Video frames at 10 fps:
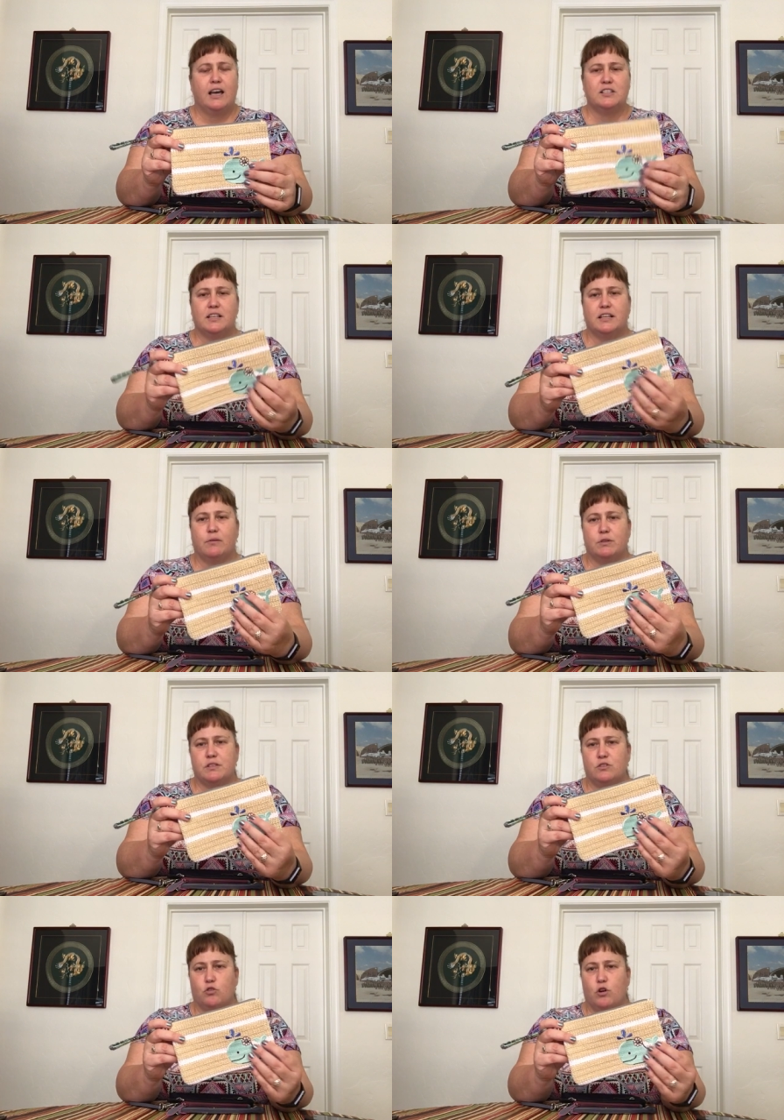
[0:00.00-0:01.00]
I just had to get this
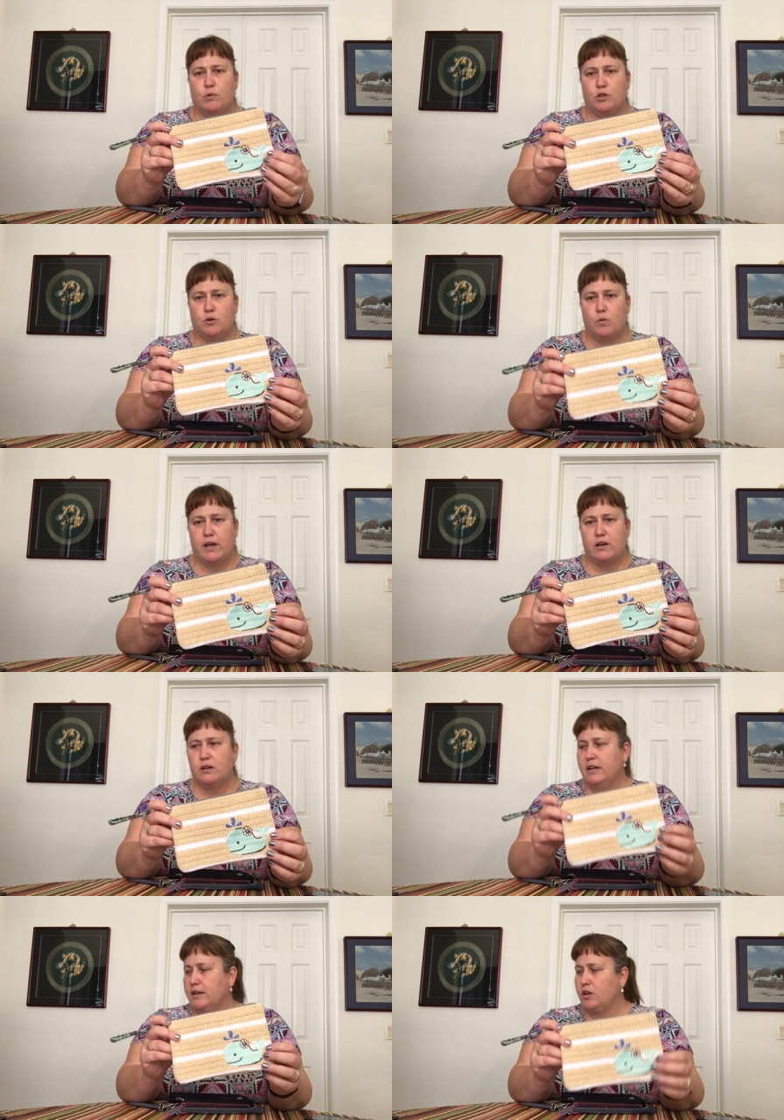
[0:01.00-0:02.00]
adorable little
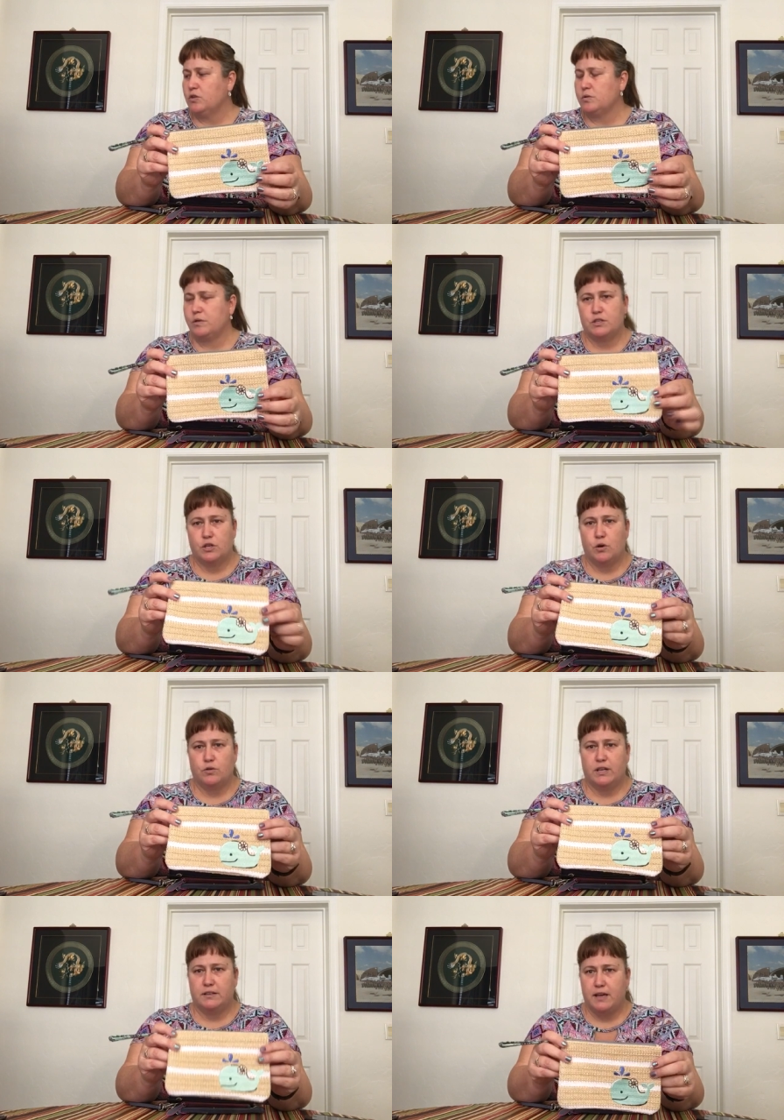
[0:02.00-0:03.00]
whale. It goes with the
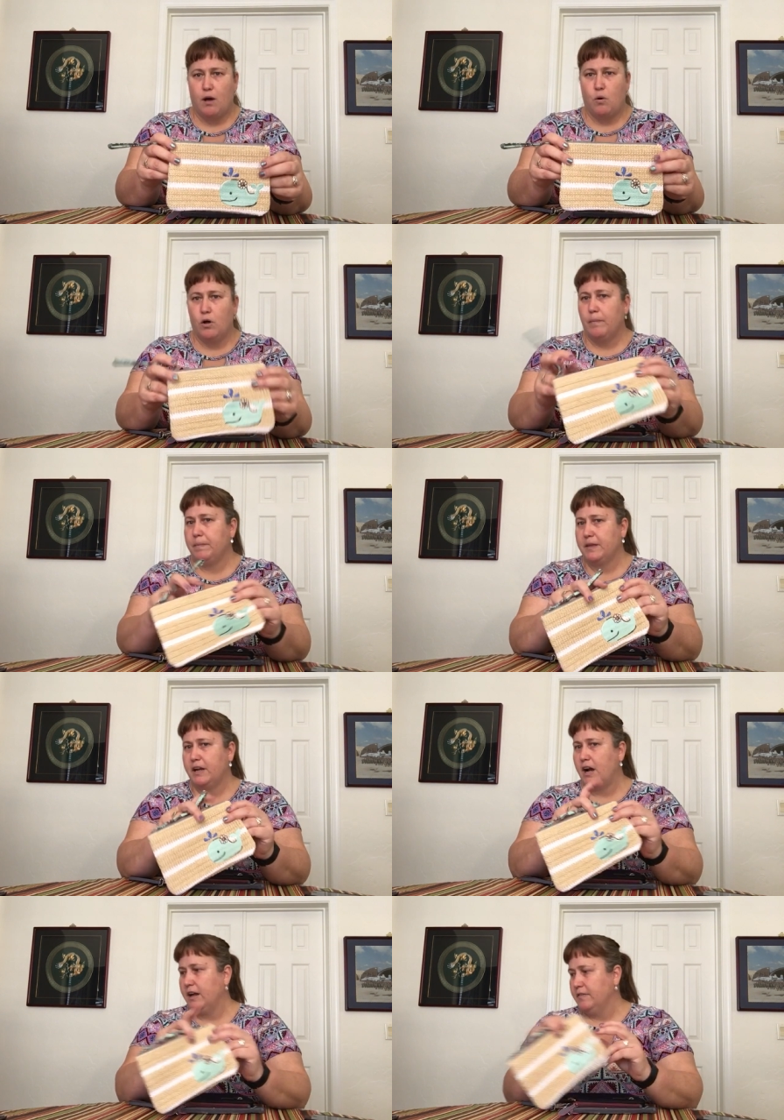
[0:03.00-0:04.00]
tote and towel that I
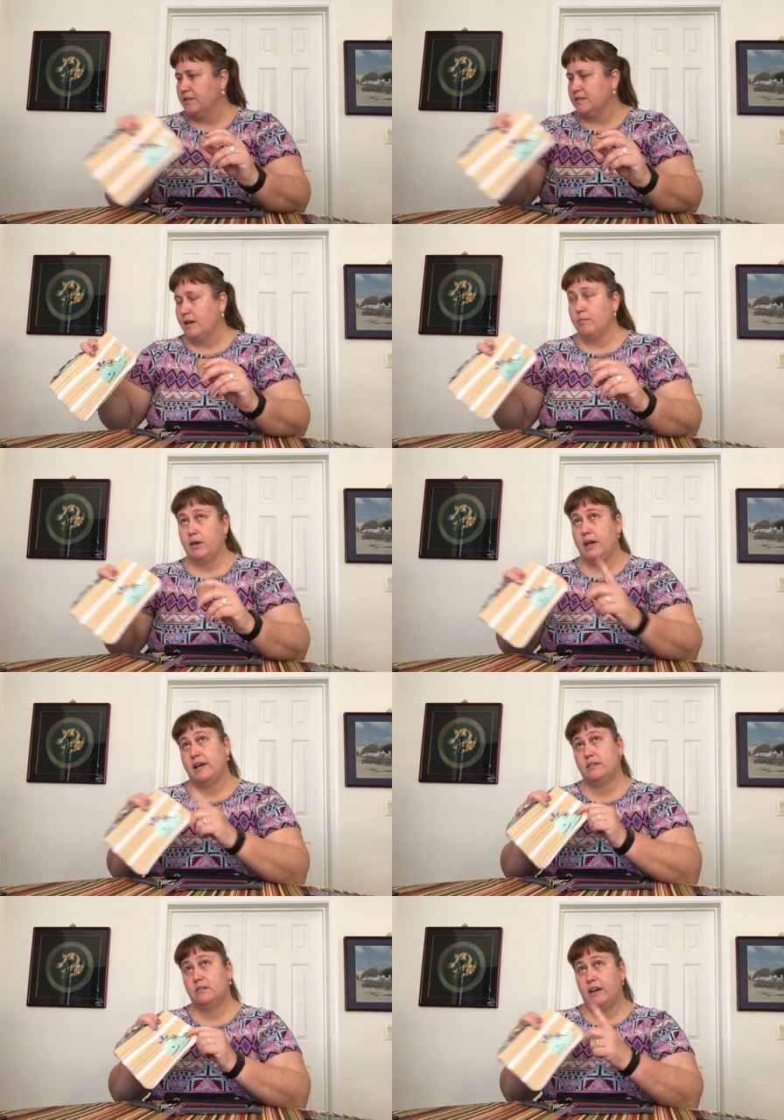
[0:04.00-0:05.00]
got in the same.
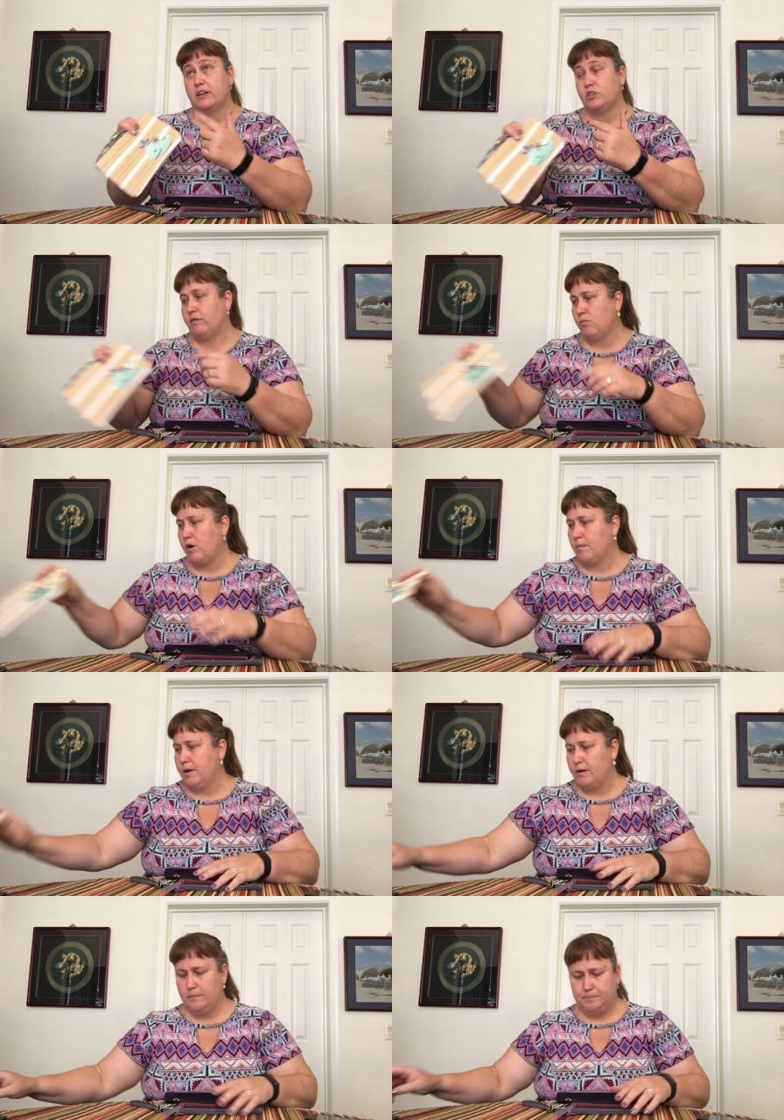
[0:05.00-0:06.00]
And I actually had the water
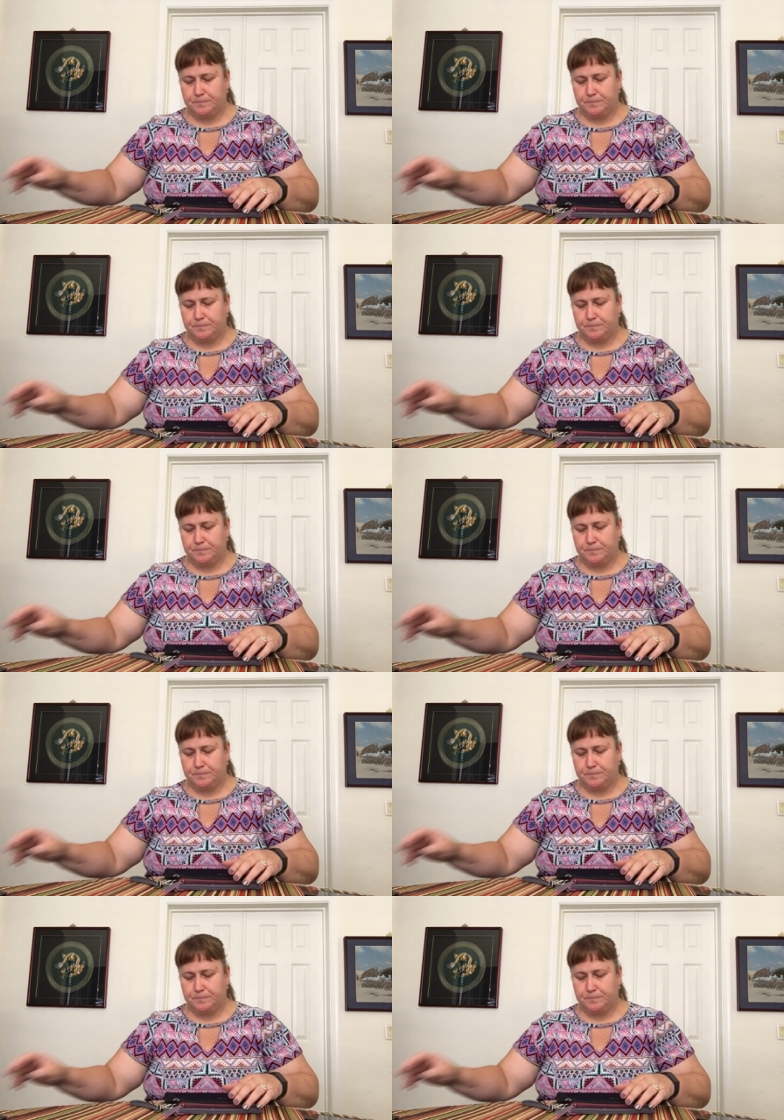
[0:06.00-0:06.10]
bottle.